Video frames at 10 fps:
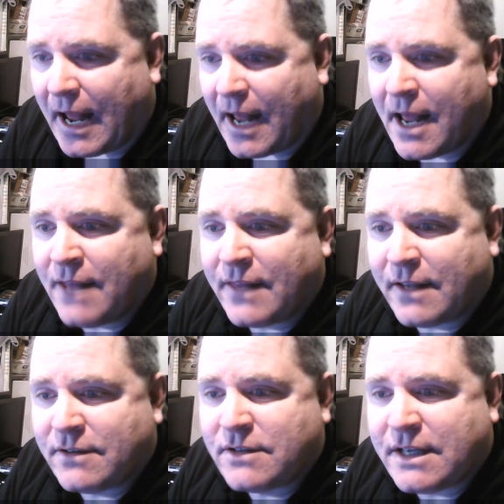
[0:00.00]
and
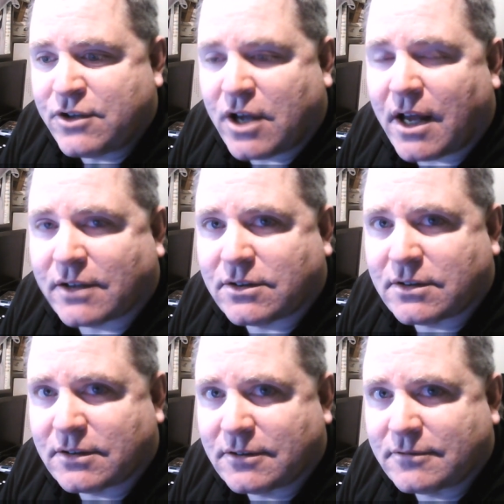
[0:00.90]
then teach us
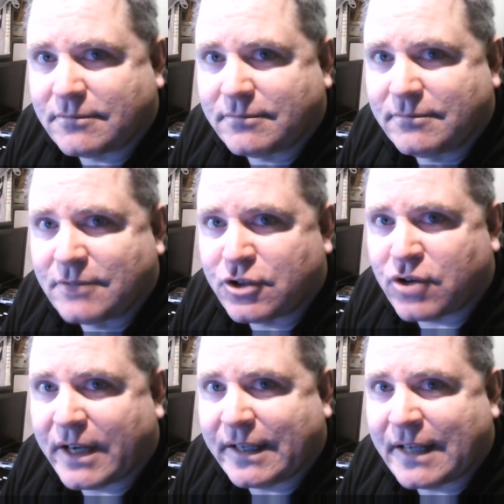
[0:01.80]
to
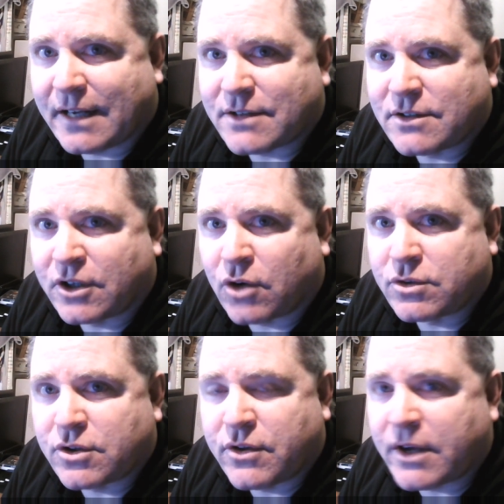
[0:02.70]
try to get us to go
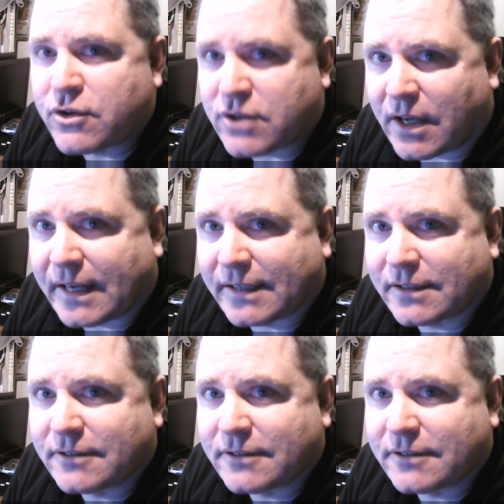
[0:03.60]
to their side.